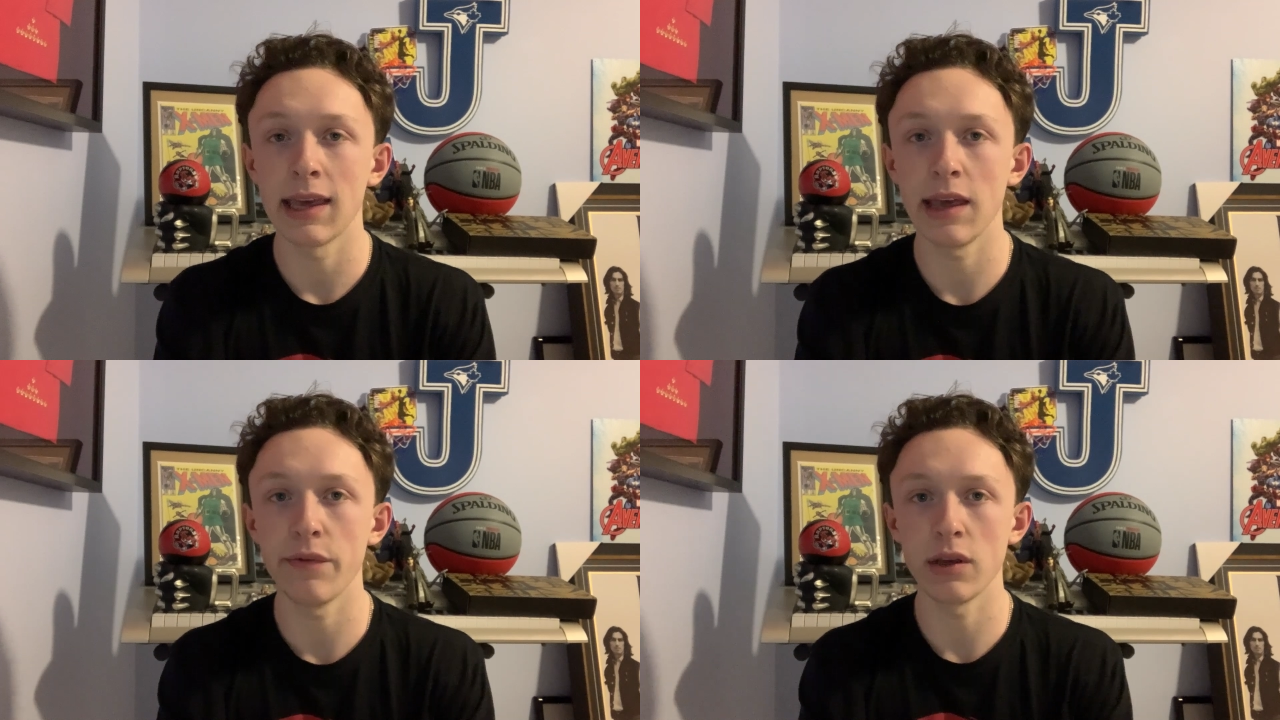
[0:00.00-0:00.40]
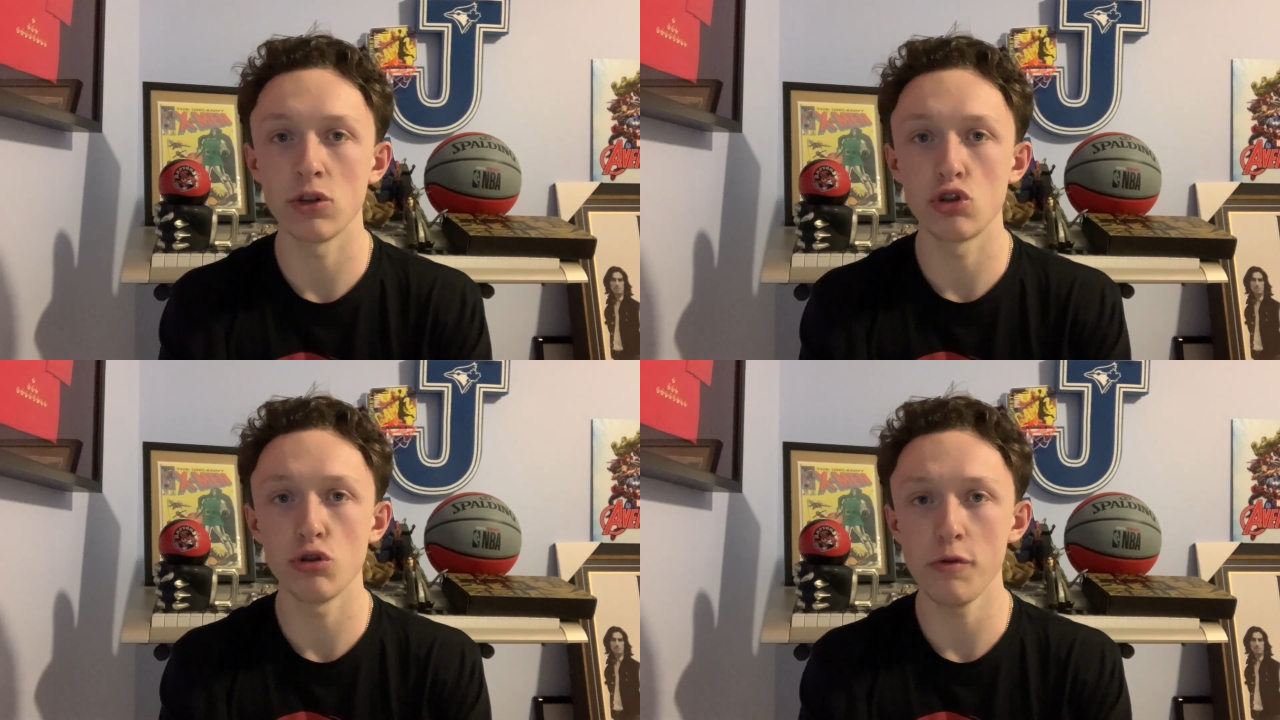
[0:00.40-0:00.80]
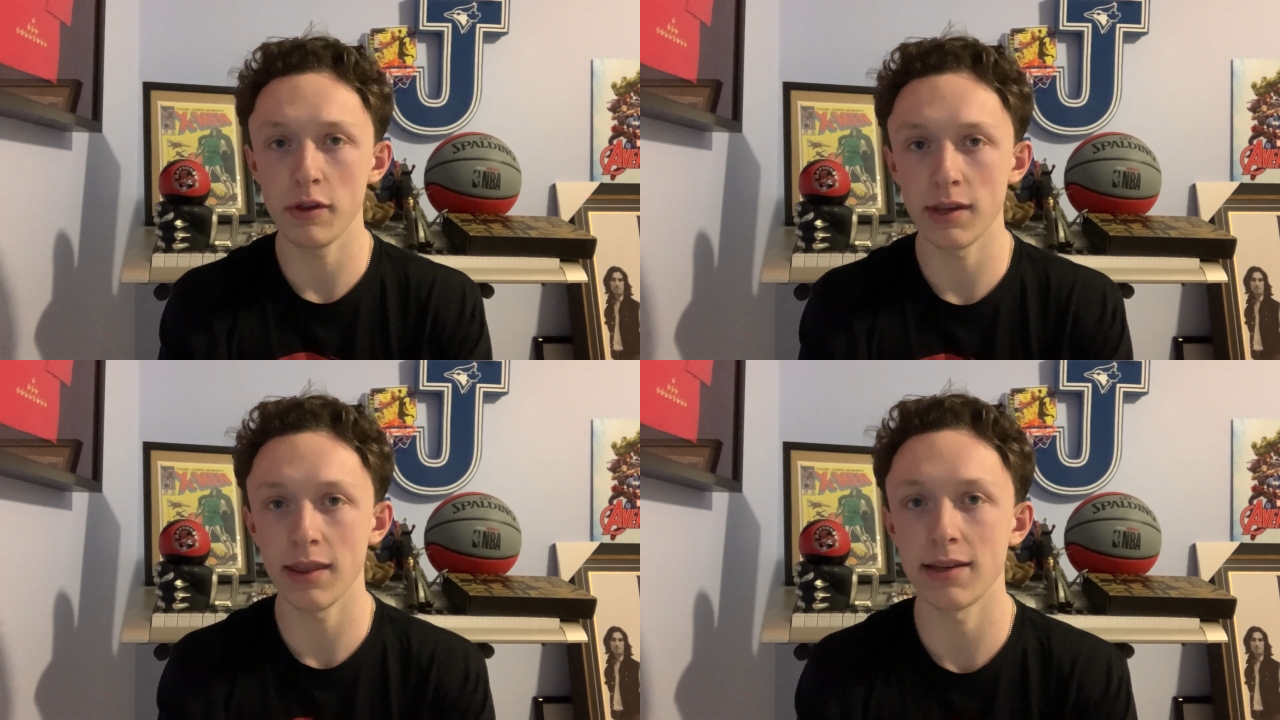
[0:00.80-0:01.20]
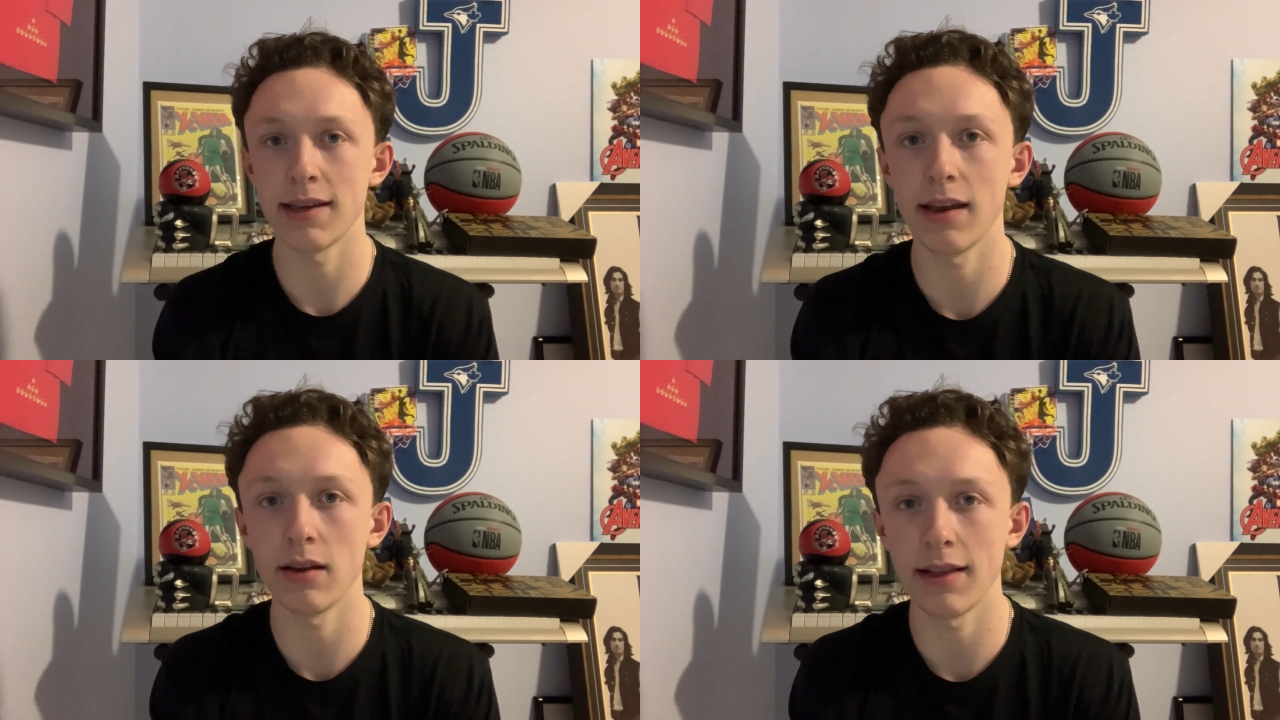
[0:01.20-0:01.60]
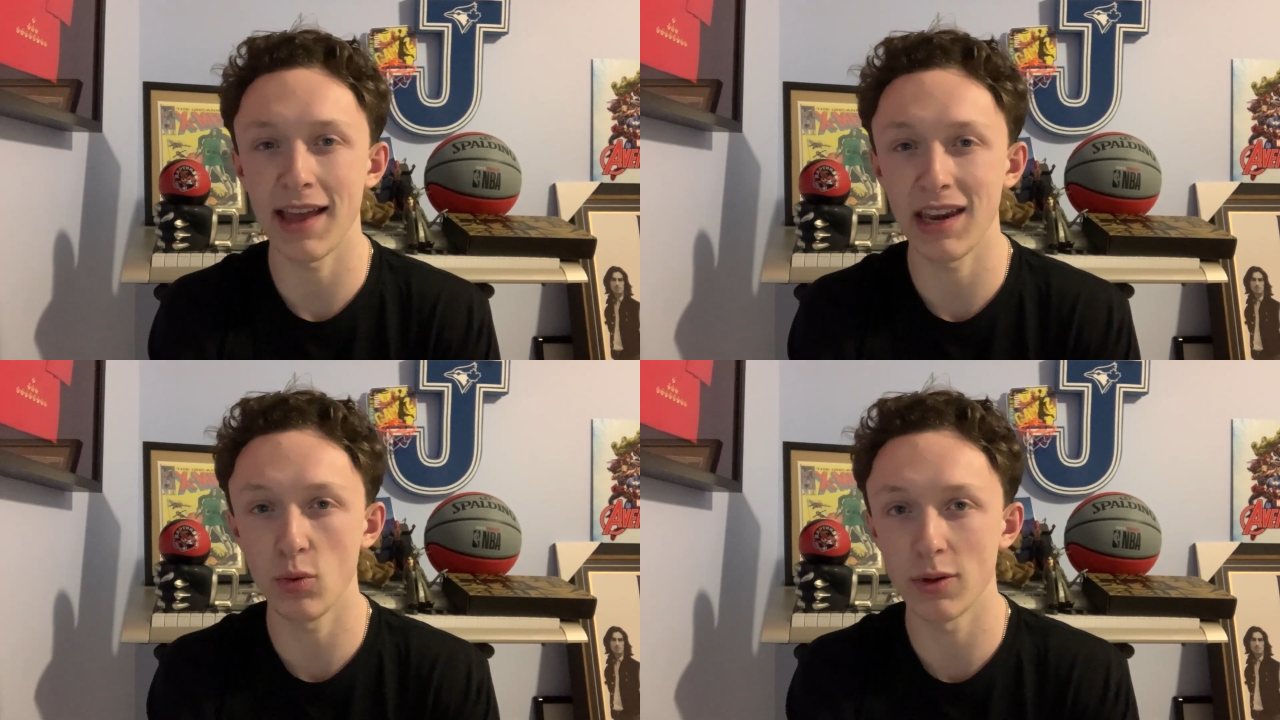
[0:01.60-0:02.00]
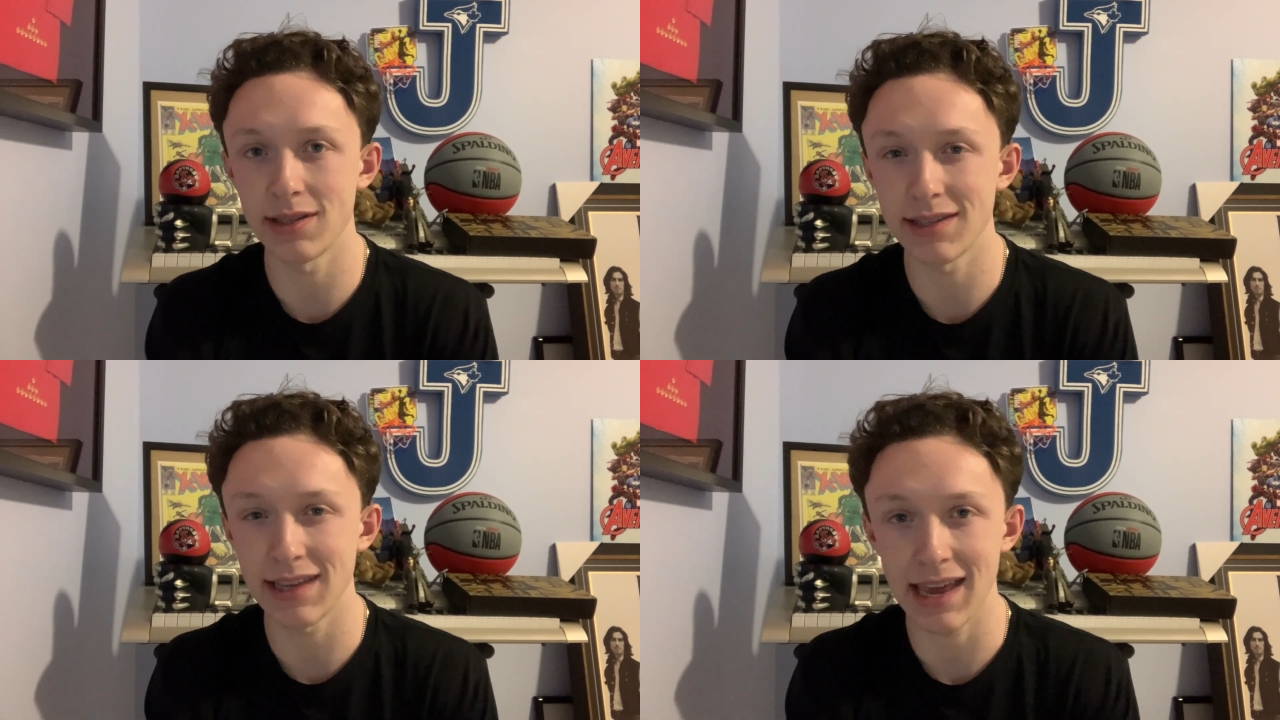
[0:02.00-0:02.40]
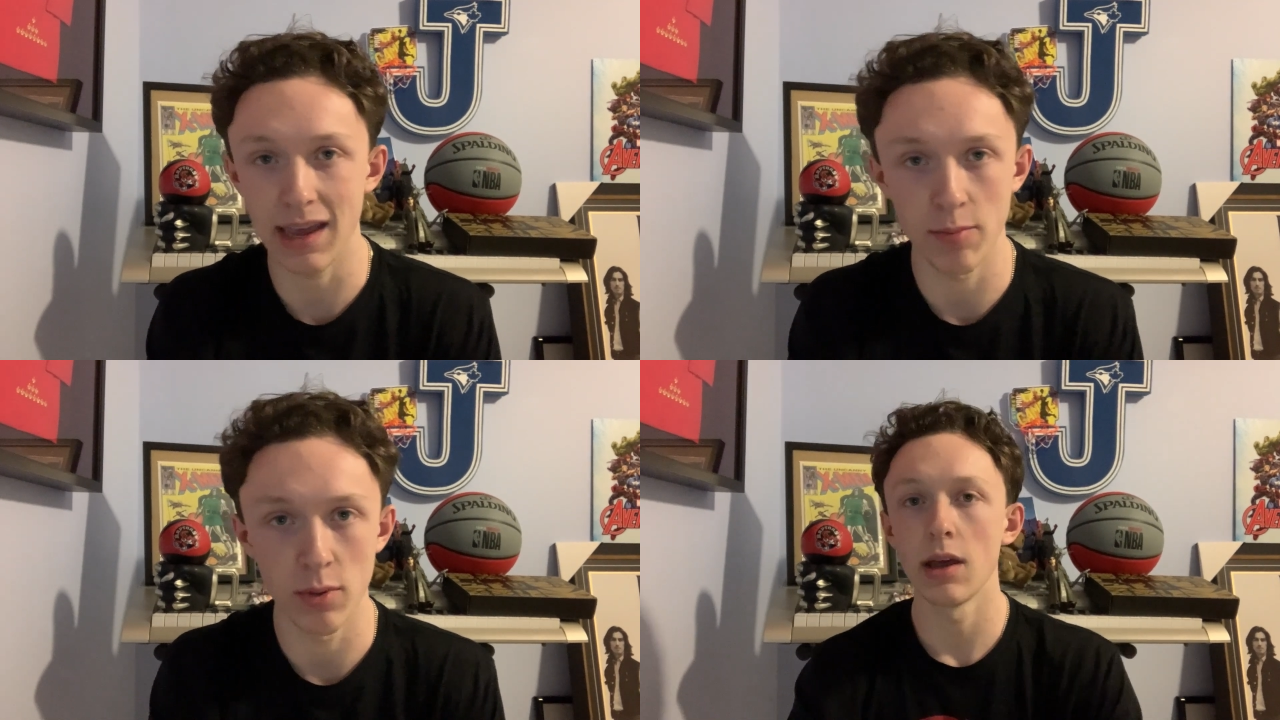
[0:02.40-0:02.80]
giving truth to the title Anyone's Game.